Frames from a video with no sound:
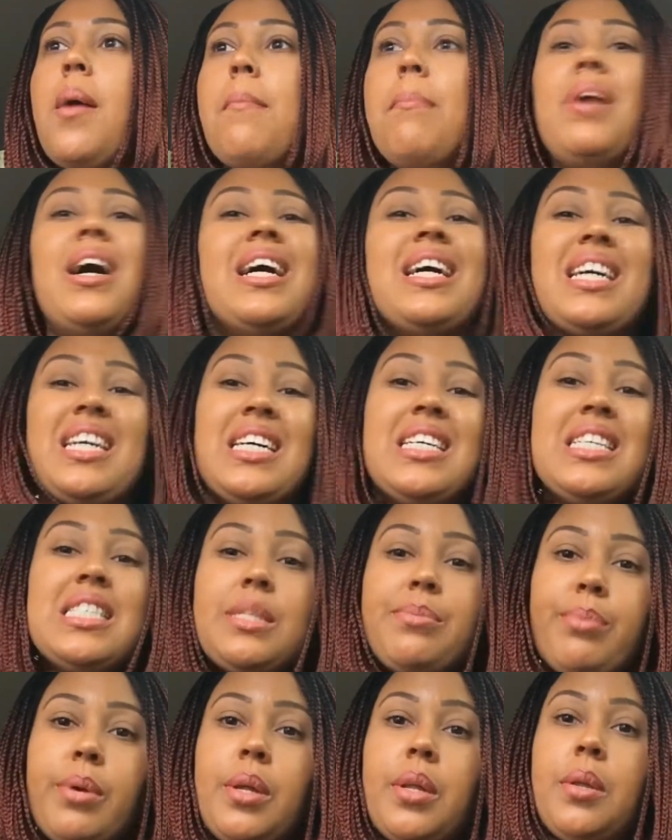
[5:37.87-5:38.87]
my
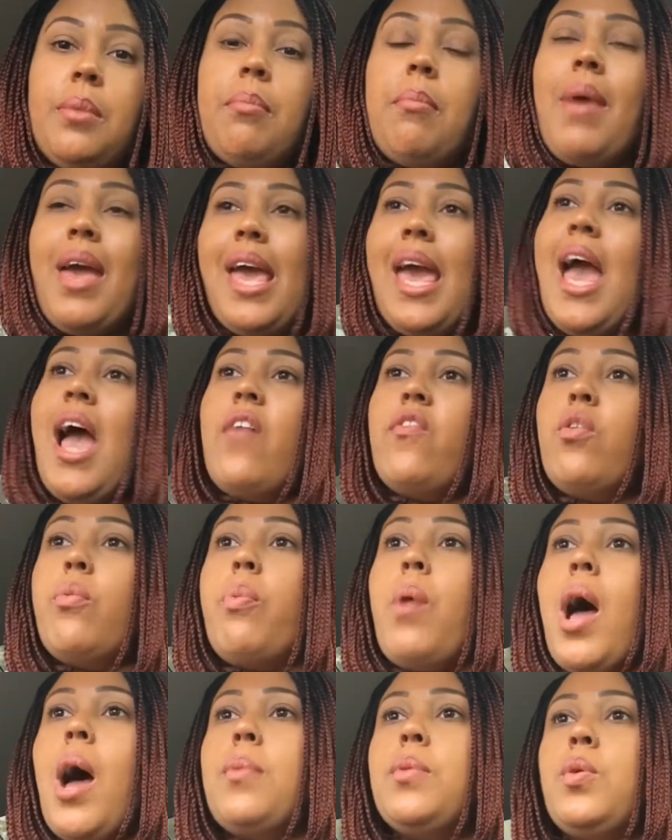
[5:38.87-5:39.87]
husband may have a
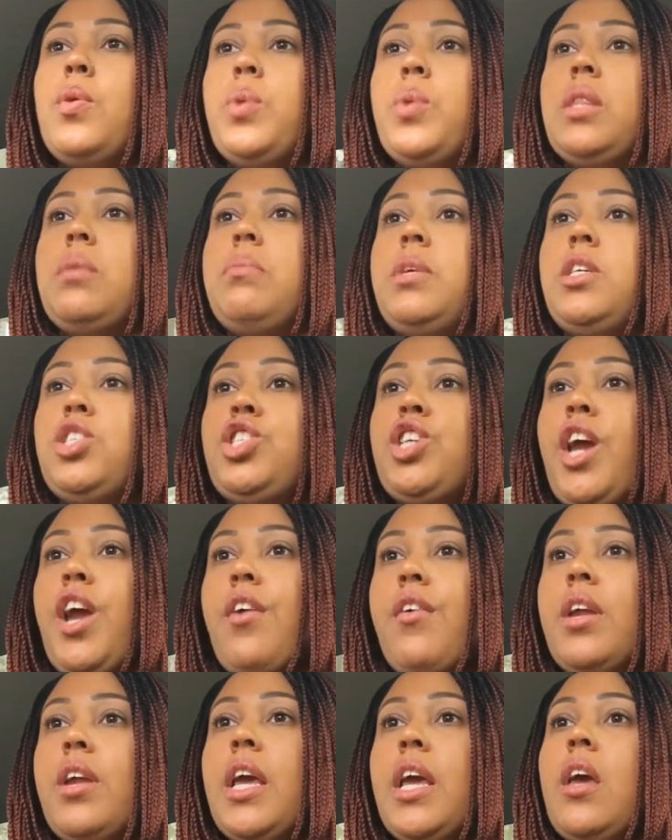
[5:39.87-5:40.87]
problem with me
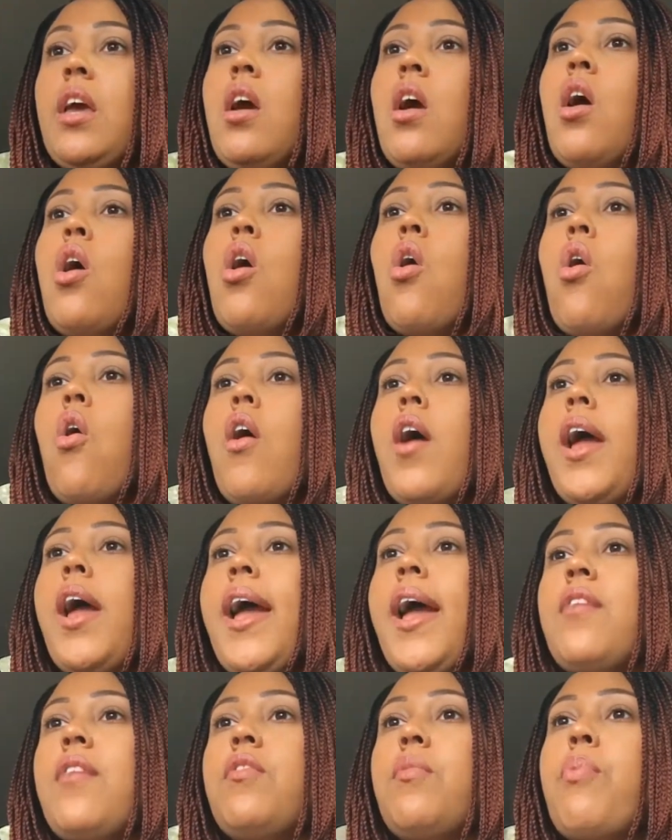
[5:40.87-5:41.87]
sharing it, or
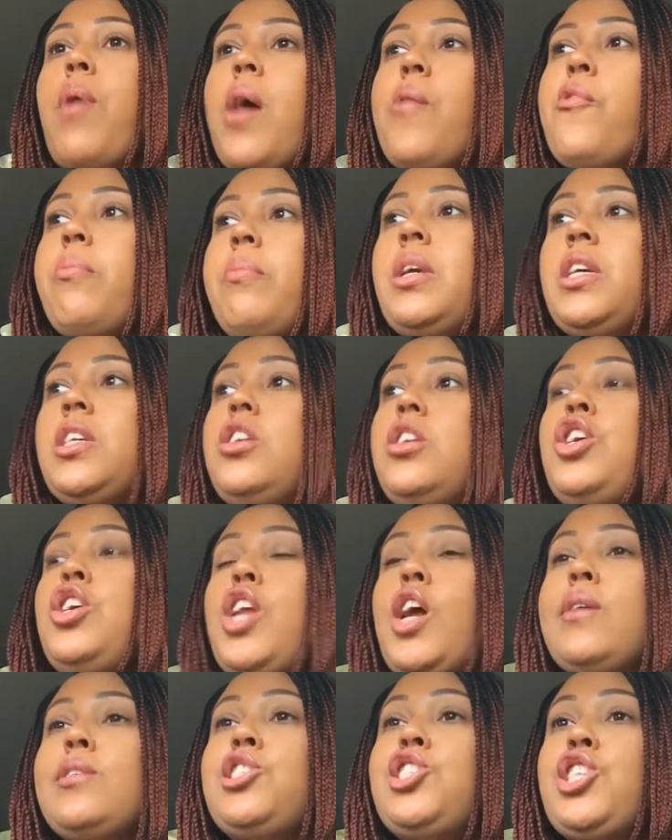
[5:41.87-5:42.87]
have a problem with me, you
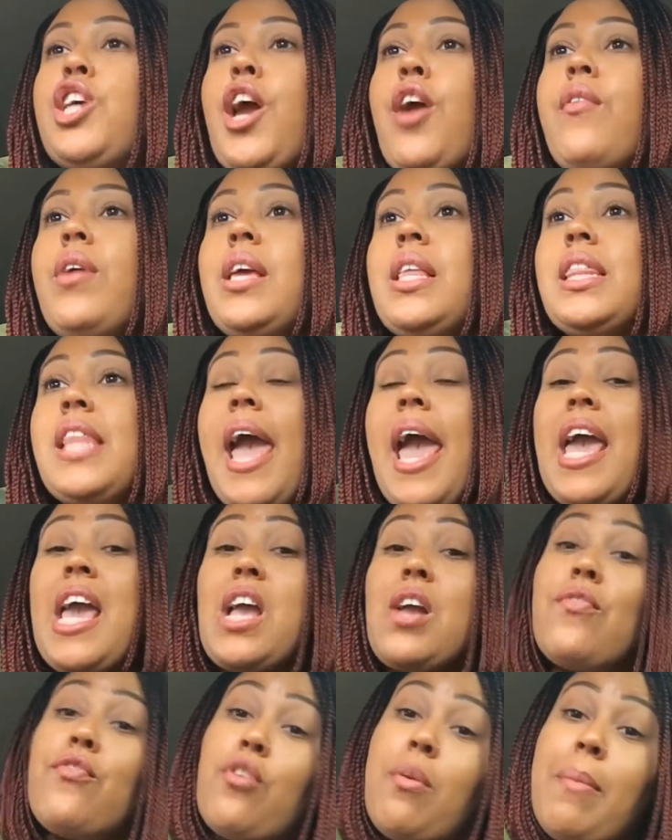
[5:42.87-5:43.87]
know, sharing that
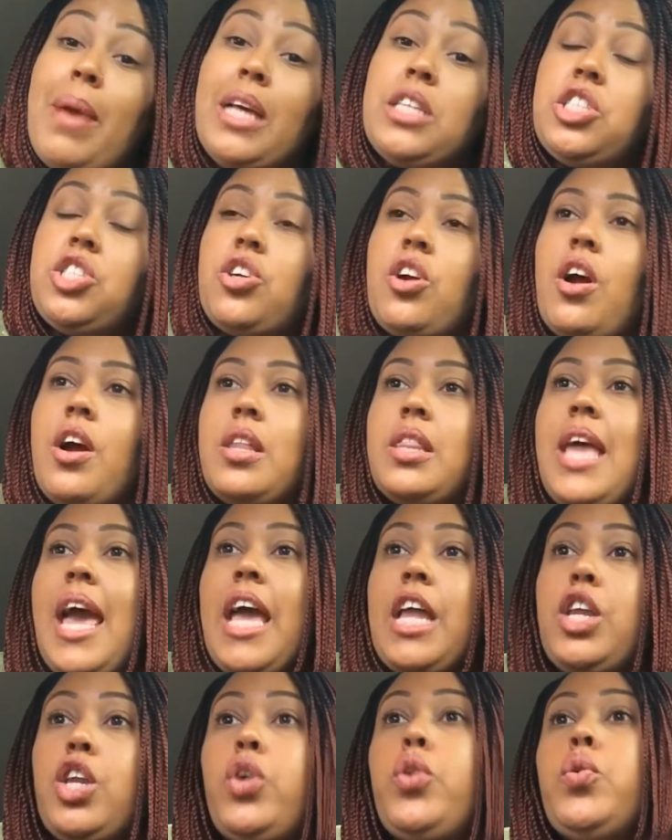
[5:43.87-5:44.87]
information or
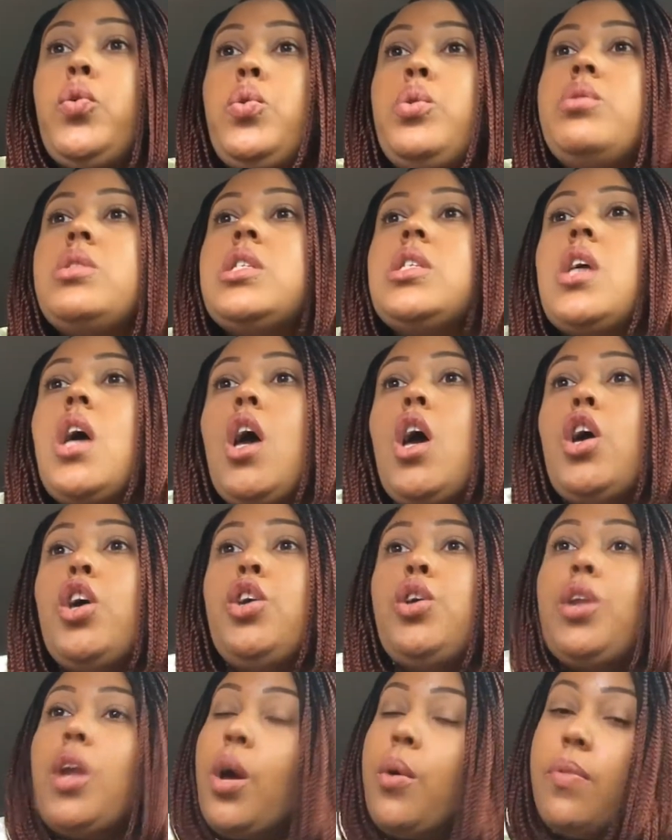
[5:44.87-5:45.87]
that news,
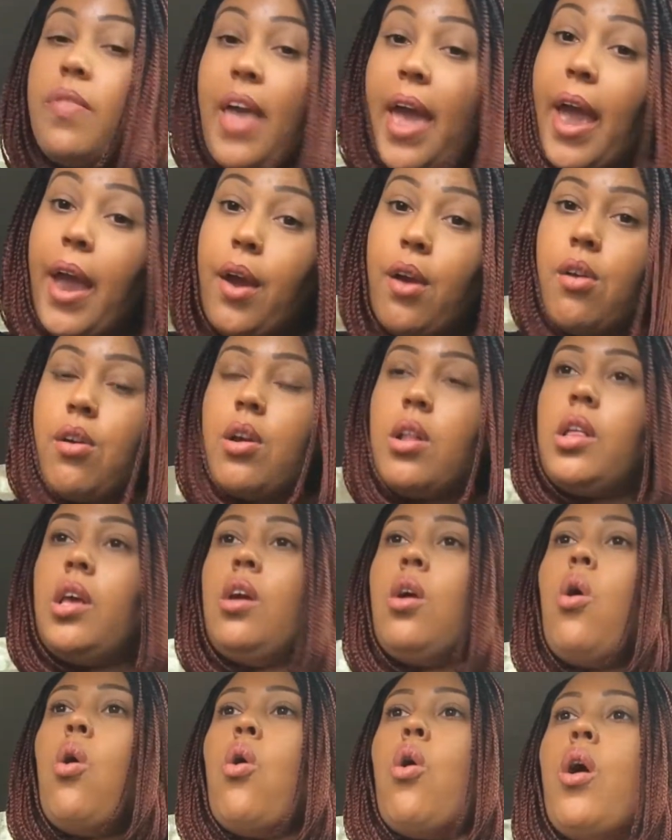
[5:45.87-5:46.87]
you know, that
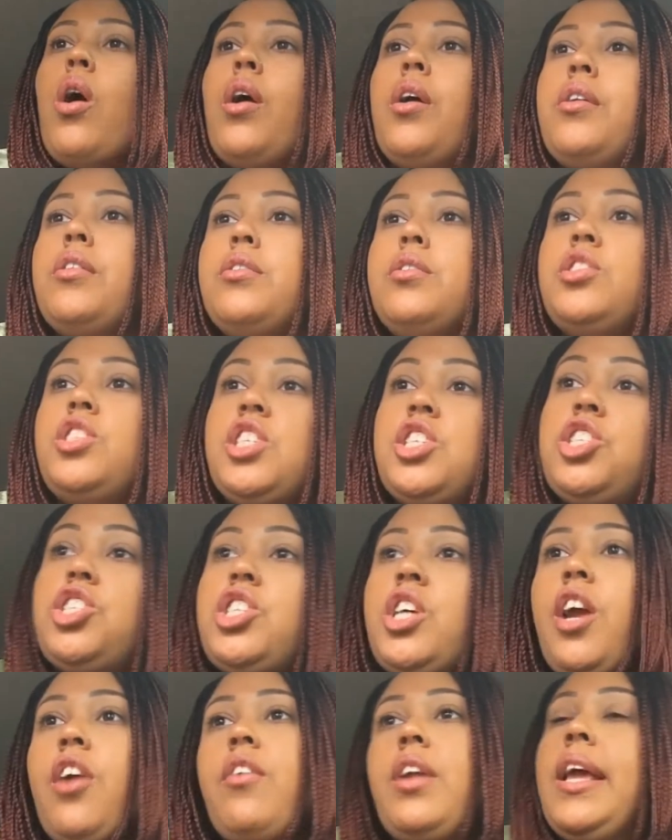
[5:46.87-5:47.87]
early, or just
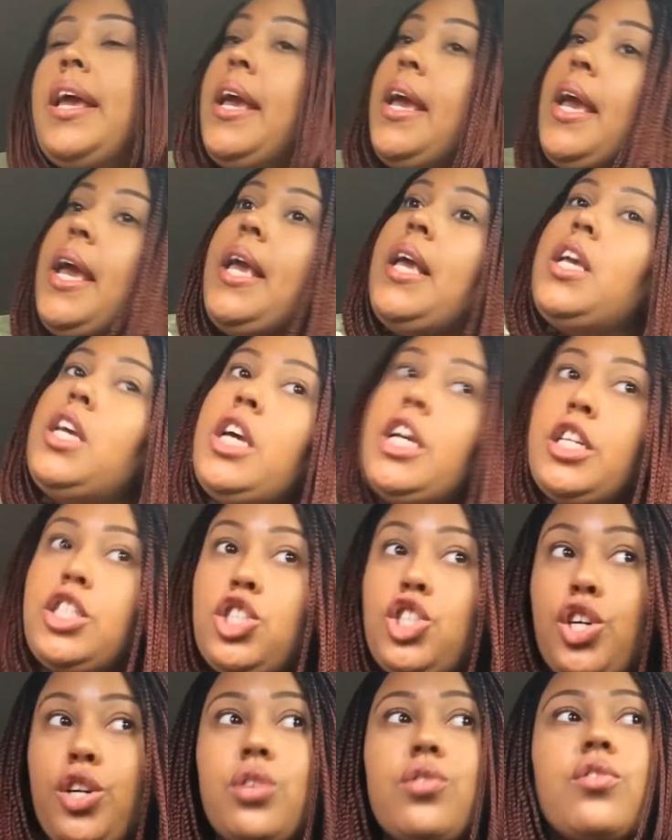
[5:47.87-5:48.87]
sharing it in
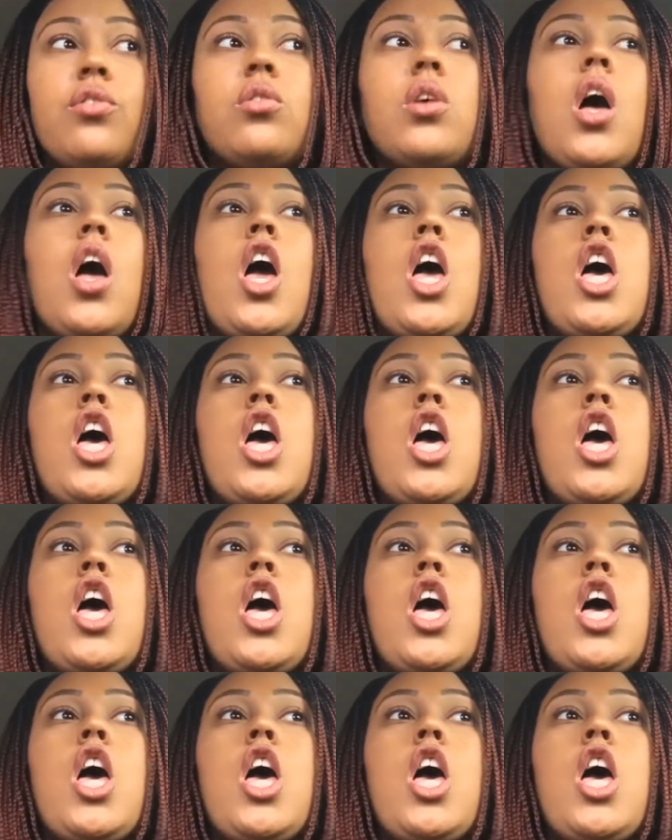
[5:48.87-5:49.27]
general.